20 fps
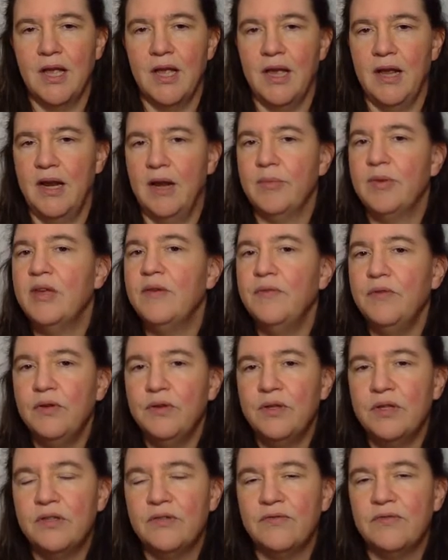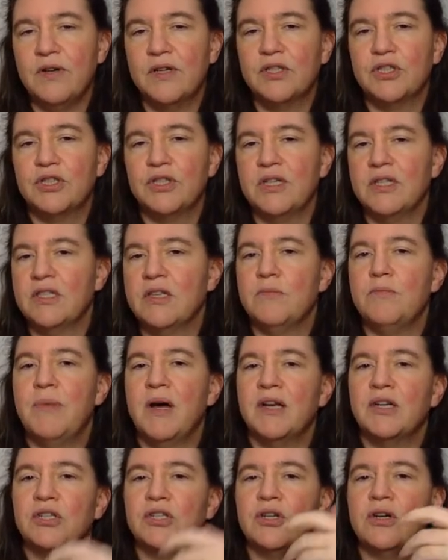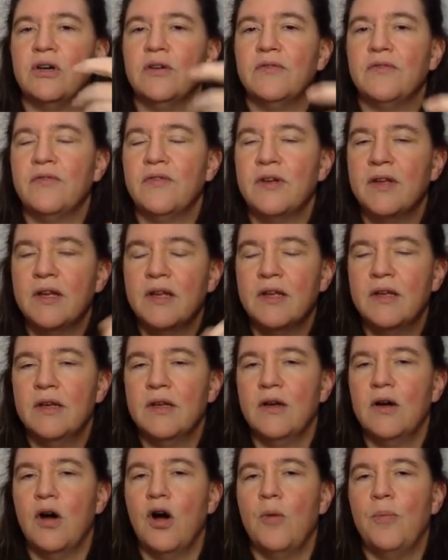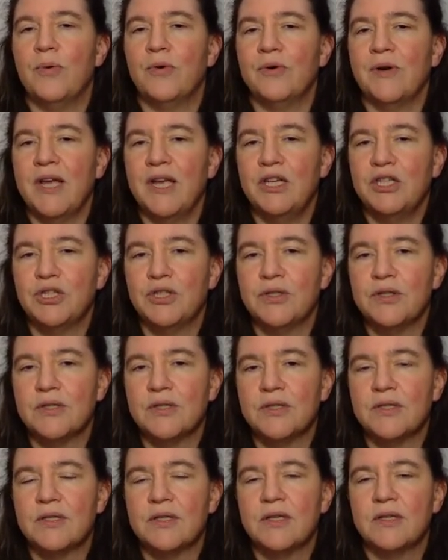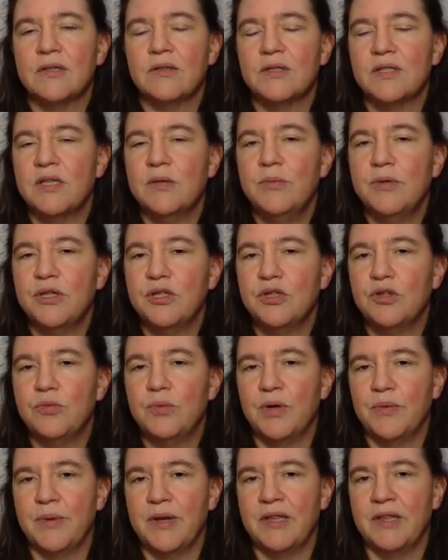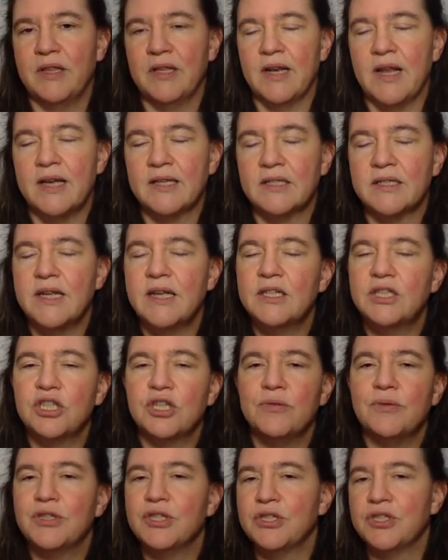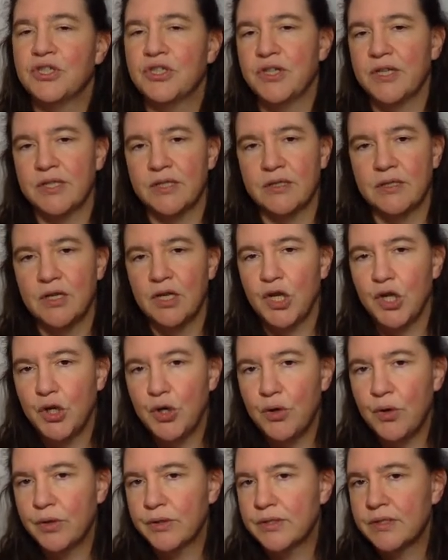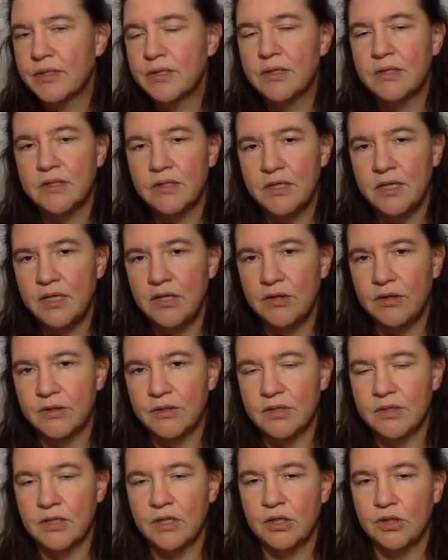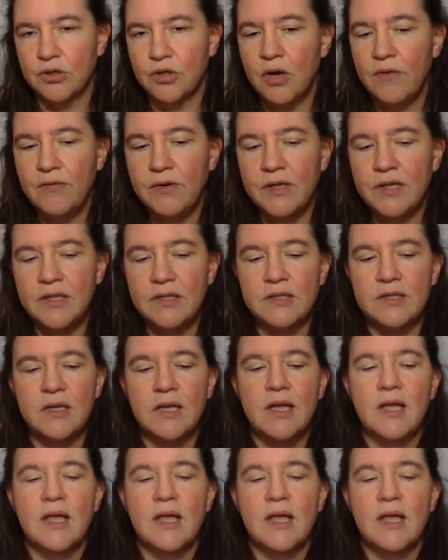And I'm giving this function as a bunch of operations similar to what we had in the last lecture, which is just knots, C-knots, and Toffolies.